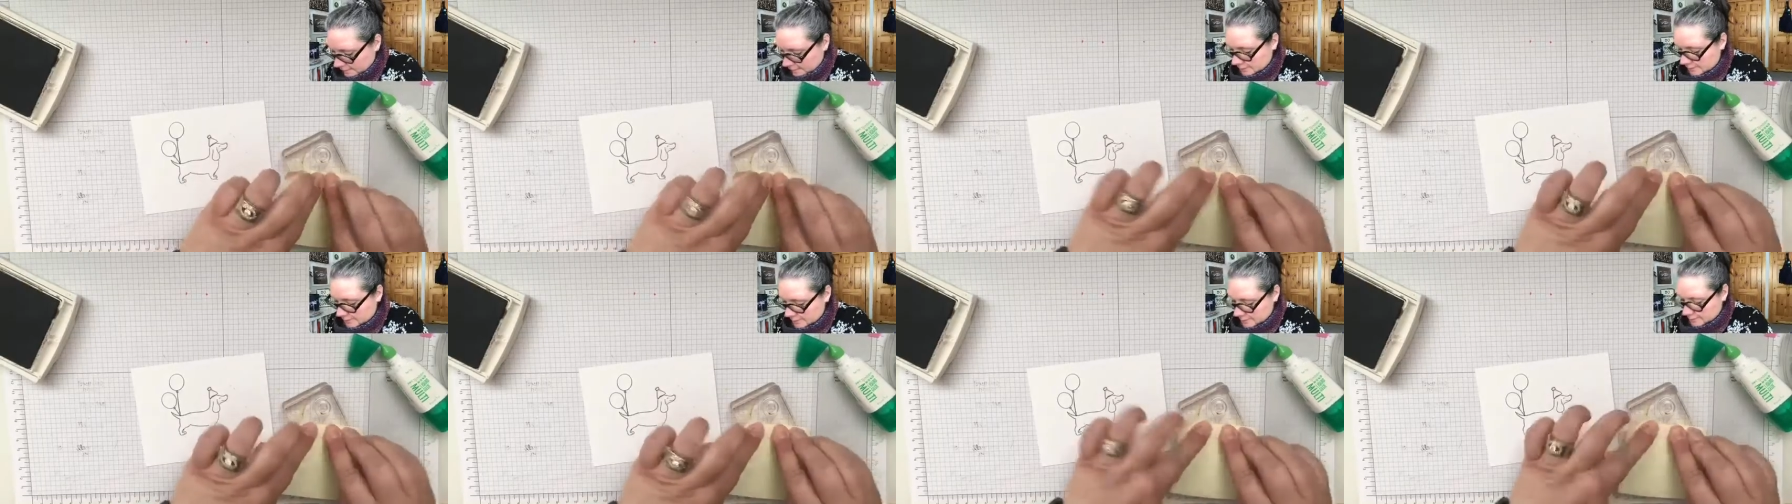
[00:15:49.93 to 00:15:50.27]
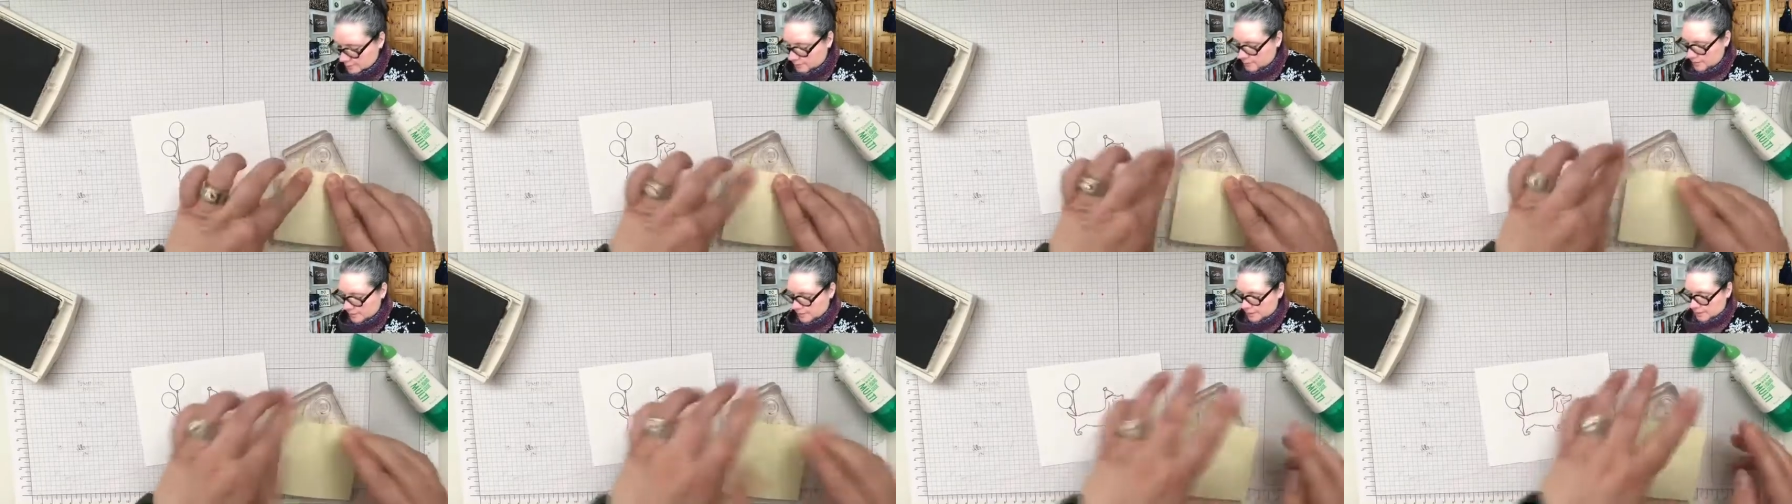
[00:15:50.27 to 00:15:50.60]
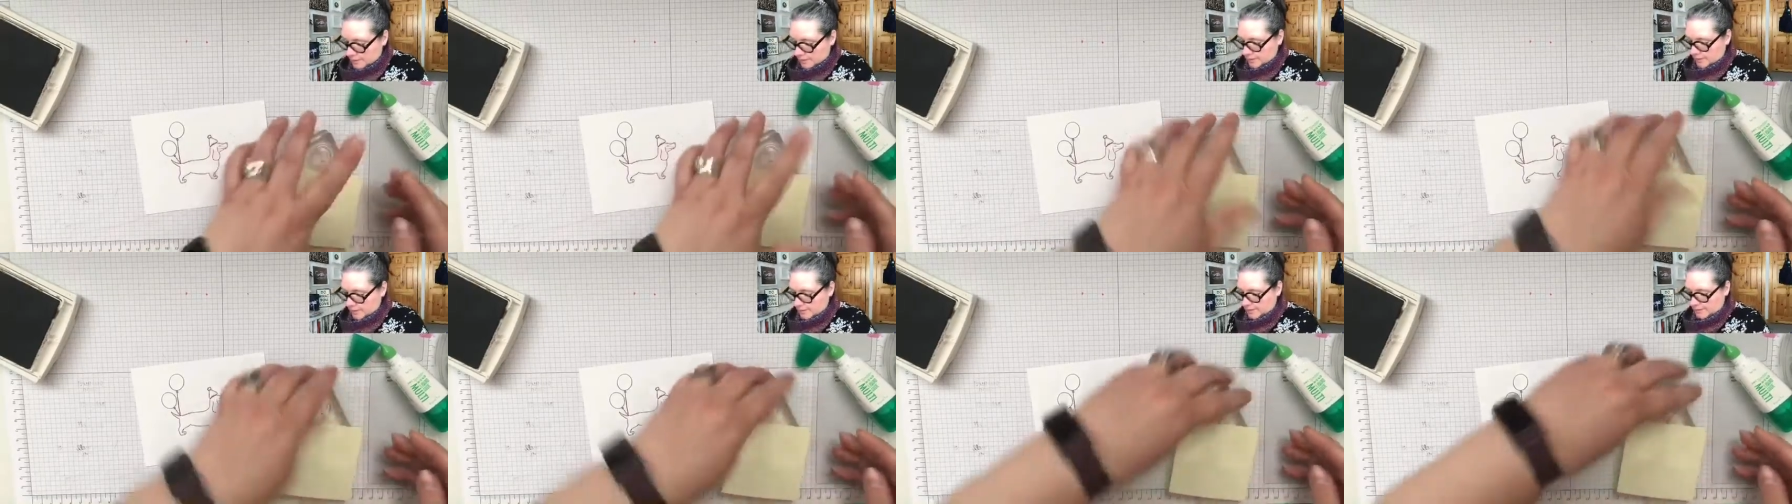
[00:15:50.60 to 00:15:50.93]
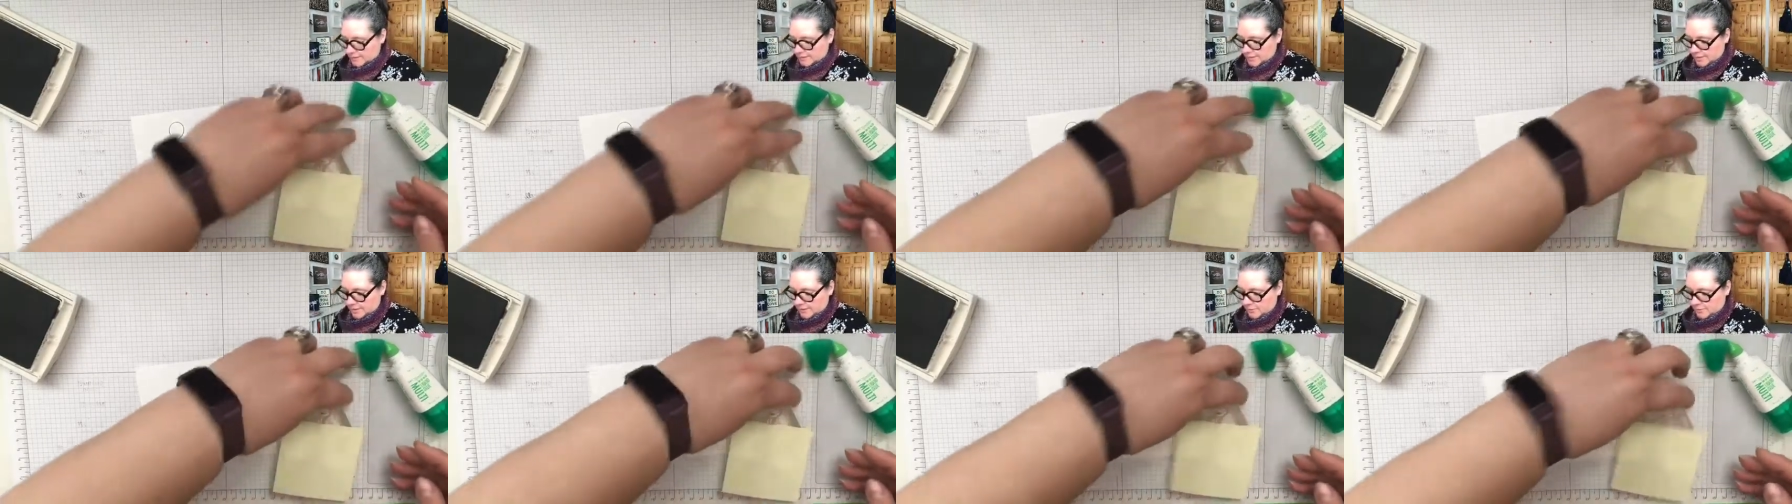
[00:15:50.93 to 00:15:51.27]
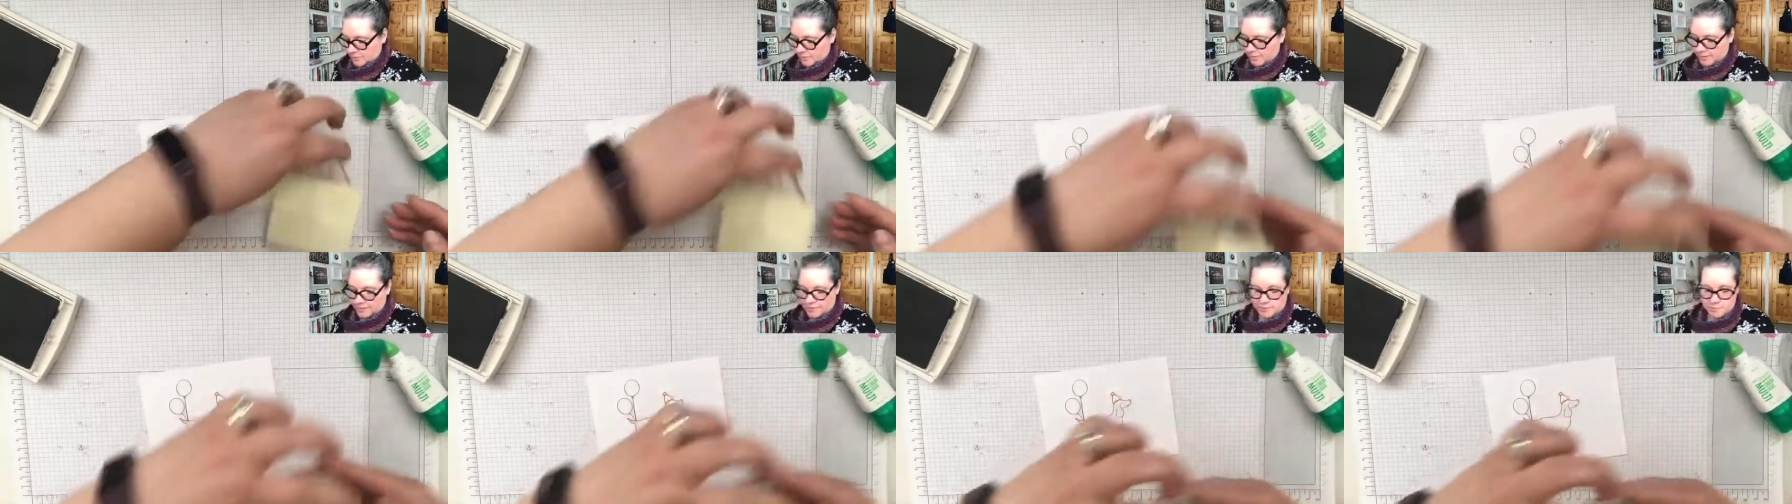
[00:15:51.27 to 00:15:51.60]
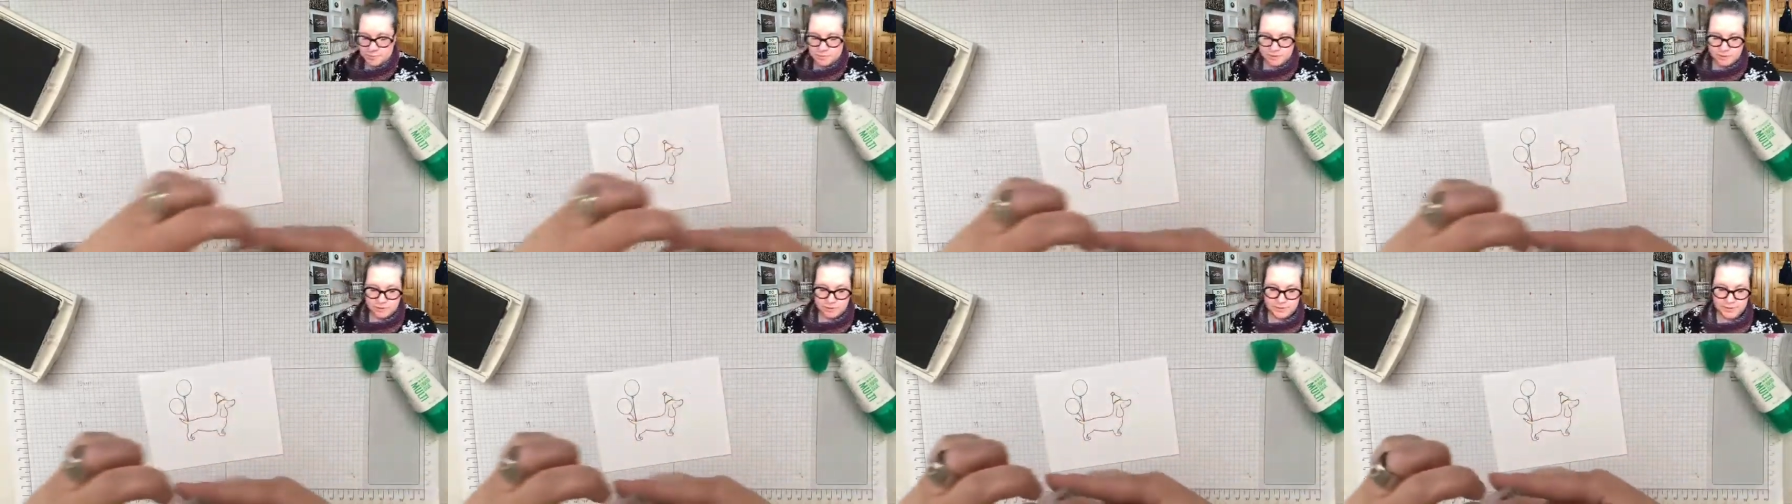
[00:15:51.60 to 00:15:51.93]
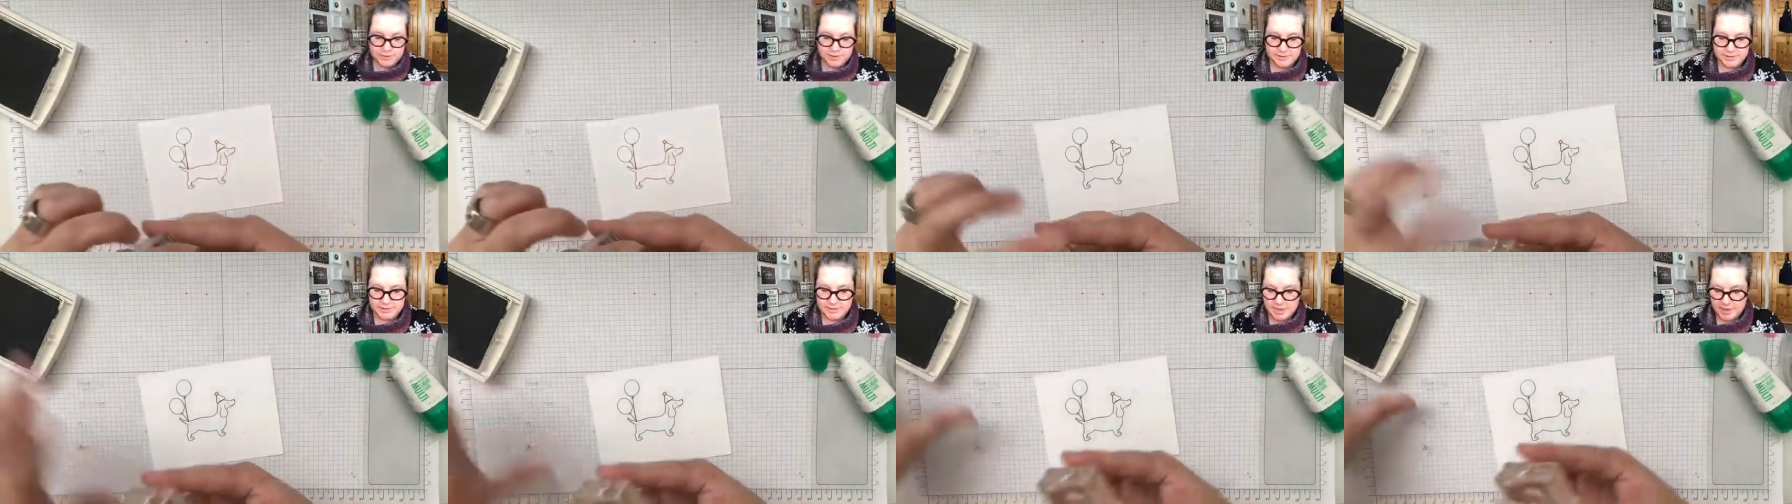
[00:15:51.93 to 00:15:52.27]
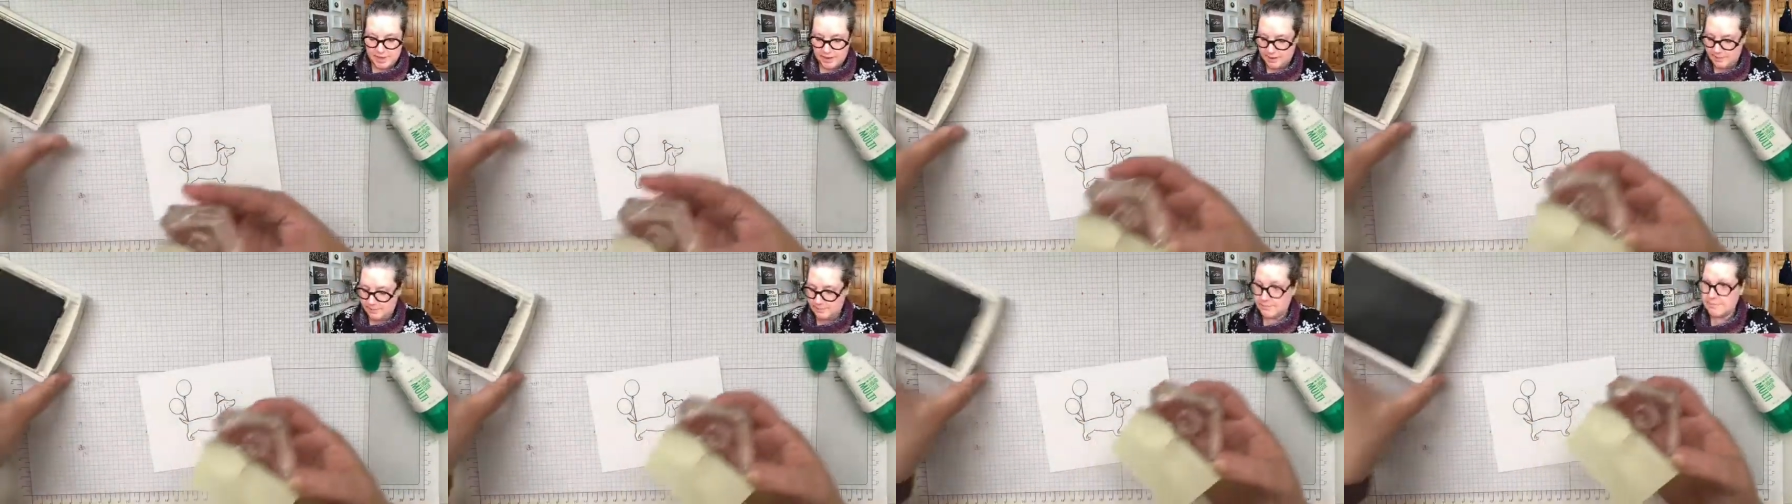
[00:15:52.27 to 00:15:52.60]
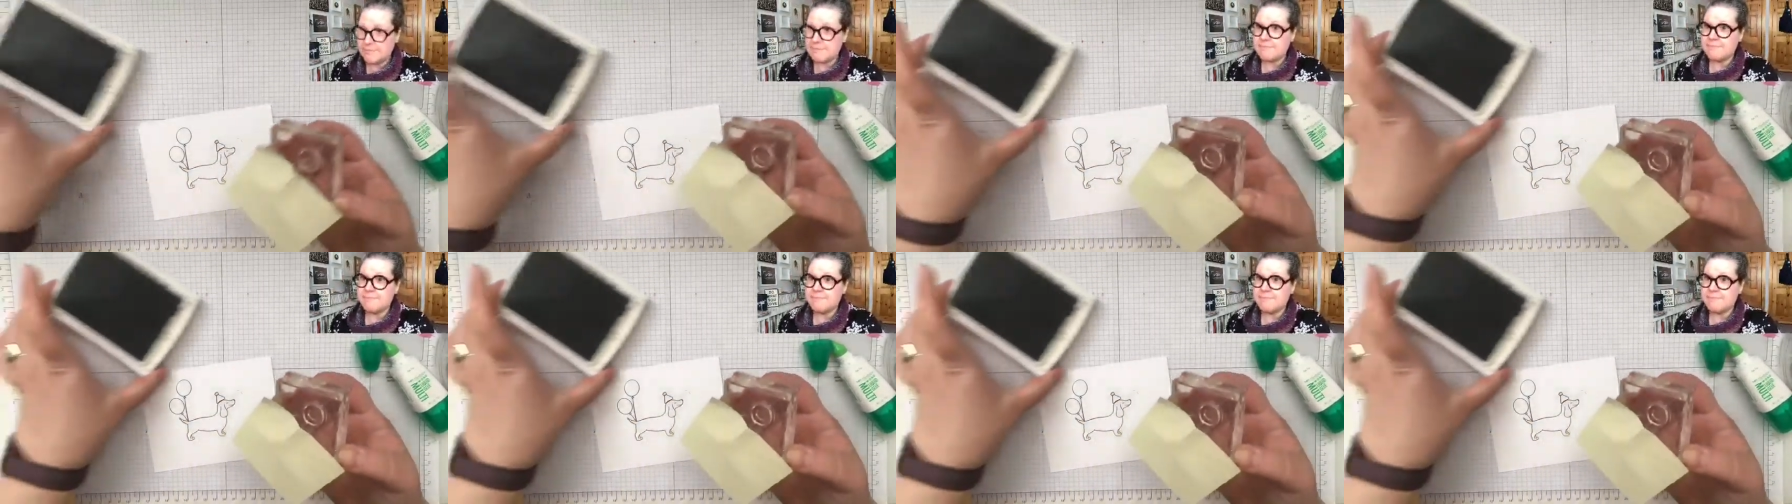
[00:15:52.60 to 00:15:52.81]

Just a wee little stem on this balloon this time.